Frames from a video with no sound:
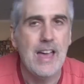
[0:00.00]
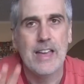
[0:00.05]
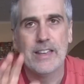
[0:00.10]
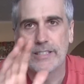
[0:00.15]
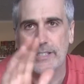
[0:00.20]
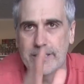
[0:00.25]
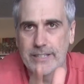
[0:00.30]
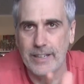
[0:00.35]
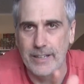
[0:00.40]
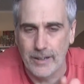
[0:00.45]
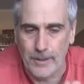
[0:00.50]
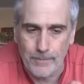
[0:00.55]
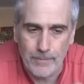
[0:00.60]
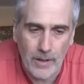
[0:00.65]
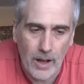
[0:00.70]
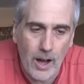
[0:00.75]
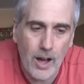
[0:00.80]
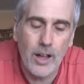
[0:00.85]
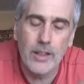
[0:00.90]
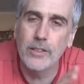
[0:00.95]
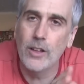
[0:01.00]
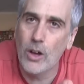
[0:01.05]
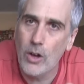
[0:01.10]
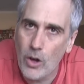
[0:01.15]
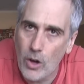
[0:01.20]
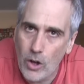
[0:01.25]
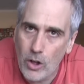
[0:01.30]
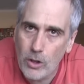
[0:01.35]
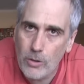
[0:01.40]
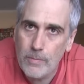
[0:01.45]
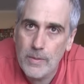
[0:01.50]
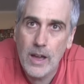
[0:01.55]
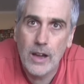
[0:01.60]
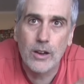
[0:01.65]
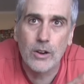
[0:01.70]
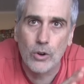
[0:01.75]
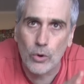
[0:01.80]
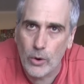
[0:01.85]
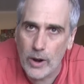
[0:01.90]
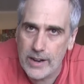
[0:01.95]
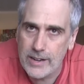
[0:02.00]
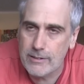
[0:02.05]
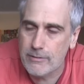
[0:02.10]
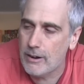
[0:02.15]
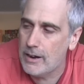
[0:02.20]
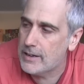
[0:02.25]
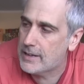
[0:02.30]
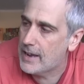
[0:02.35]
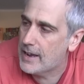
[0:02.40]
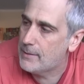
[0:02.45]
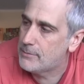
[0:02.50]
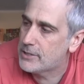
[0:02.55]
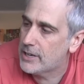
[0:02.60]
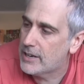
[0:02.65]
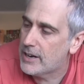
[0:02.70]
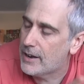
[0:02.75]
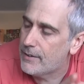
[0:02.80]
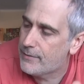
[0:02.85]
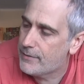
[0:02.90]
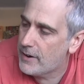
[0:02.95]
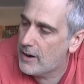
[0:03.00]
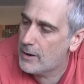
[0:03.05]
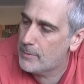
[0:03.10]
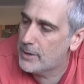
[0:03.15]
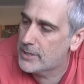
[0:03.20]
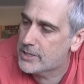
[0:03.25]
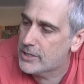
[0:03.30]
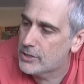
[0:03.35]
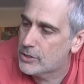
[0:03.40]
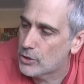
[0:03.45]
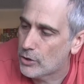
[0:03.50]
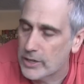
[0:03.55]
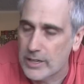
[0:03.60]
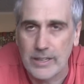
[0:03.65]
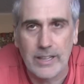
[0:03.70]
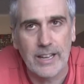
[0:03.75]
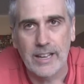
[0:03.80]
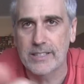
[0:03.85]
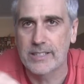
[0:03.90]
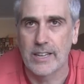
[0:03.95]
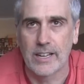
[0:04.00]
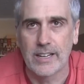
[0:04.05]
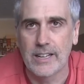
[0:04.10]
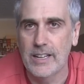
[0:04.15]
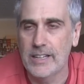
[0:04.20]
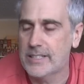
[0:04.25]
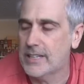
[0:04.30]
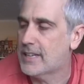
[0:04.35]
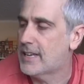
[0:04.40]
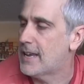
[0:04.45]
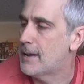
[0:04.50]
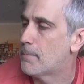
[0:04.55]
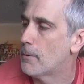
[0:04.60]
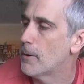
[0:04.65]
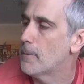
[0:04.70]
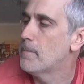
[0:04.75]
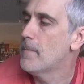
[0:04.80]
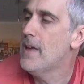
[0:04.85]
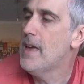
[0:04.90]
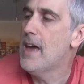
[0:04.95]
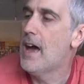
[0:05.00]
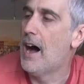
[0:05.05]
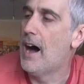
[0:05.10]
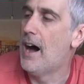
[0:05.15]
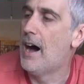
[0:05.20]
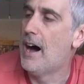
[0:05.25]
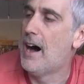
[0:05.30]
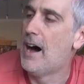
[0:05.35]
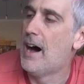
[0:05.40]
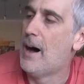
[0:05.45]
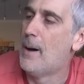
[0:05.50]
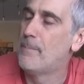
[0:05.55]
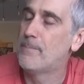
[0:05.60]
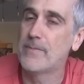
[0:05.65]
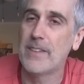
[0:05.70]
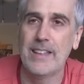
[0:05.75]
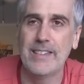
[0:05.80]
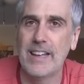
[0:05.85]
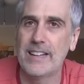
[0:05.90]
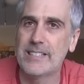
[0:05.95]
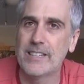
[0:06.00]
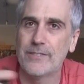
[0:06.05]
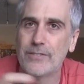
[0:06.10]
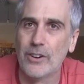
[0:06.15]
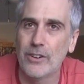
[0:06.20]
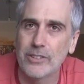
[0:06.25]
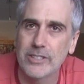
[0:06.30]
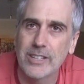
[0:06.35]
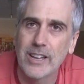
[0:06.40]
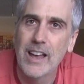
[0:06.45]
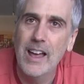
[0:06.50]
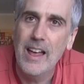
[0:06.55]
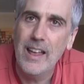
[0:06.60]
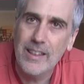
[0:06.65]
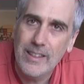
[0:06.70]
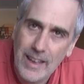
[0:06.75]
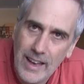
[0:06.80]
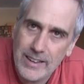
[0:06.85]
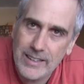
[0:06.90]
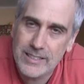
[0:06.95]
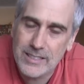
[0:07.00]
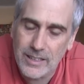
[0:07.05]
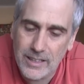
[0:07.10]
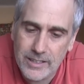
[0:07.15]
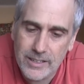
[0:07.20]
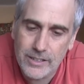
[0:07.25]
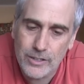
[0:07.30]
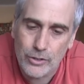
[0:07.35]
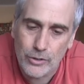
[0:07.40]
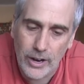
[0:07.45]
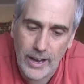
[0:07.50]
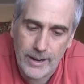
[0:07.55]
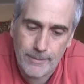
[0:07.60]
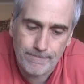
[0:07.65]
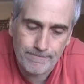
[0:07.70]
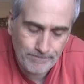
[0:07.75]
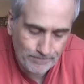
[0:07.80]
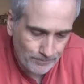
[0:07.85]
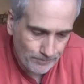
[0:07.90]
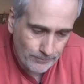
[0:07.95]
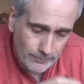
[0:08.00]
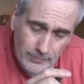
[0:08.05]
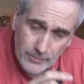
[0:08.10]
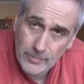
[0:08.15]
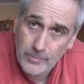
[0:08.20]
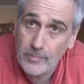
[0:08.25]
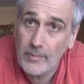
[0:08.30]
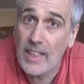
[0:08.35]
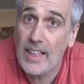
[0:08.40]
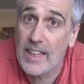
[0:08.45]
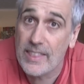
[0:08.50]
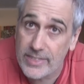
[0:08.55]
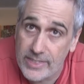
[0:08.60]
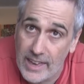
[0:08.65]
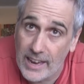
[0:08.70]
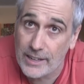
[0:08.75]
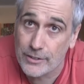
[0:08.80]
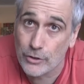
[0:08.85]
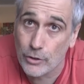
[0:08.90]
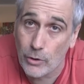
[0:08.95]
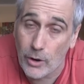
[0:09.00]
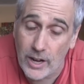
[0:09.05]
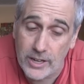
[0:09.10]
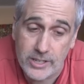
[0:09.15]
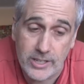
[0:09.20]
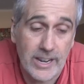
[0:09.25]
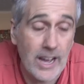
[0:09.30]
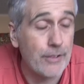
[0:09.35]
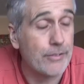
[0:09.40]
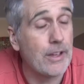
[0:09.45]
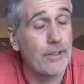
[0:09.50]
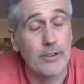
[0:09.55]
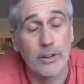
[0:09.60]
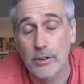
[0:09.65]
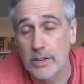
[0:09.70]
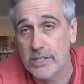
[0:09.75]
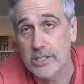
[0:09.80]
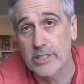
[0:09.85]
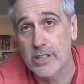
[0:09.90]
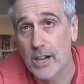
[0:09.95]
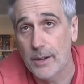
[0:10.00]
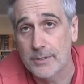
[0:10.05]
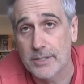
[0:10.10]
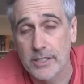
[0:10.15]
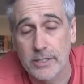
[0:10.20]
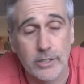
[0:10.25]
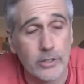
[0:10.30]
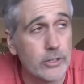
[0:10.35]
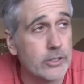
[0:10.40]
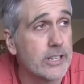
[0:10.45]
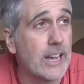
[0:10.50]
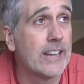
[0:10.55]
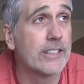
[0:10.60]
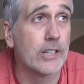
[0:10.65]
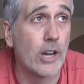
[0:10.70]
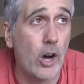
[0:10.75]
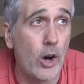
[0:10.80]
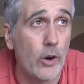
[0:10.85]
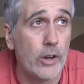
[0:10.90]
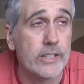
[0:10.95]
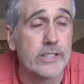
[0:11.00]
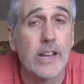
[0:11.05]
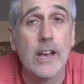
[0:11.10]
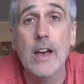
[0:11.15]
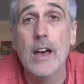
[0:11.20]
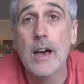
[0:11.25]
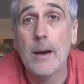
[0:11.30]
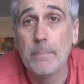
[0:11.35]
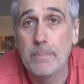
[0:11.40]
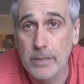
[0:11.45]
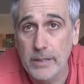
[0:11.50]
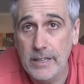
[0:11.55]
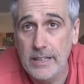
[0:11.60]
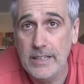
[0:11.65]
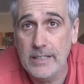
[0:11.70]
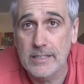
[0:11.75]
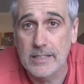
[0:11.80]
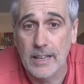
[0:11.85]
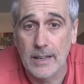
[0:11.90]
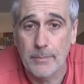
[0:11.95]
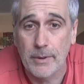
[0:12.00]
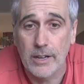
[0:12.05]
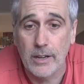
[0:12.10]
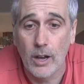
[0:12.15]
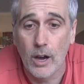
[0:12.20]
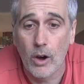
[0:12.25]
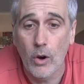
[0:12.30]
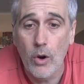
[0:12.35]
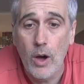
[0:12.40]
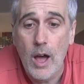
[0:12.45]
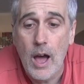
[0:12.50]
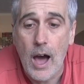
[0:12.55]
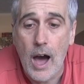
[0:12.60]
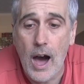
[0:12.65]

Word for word: Still, on the whole, great, great game, Jen. I very much enjoyed it. Like I said, it's a keeper. And that's it, folks. That is London Dread. And thanks for watching. Now, if you have any questions, comments, concerns, as always, please let me know.